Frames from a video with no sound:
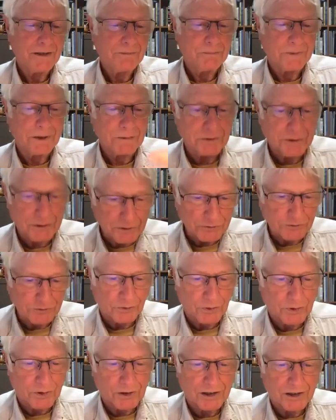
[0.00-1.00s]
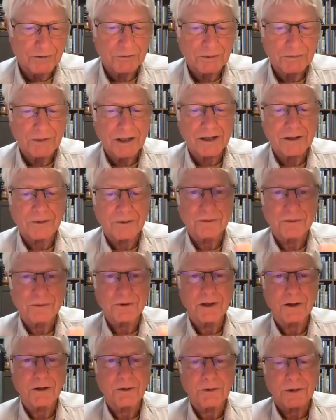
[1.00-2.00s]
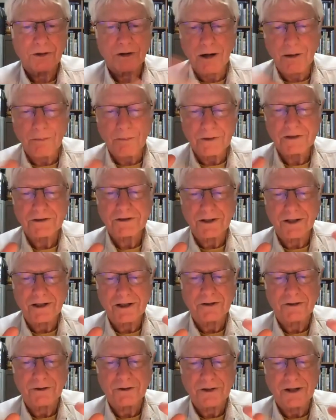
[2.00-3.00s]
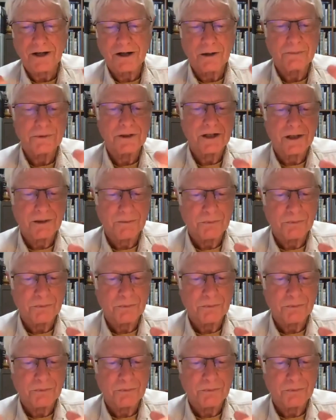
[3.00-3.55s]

Maybe there's four of them. I don't know. They're all mixed together. They all become